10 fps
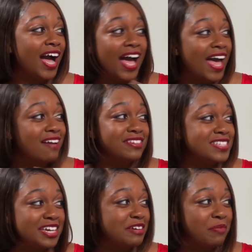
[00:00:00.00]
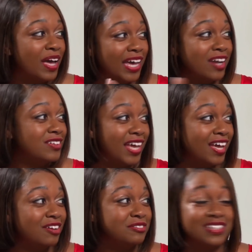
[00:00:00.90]
I haven't taken my hair
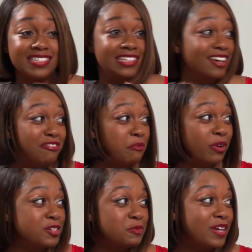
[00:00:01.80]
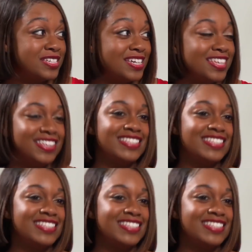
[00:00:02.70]
down, still haven't brushed my teeth?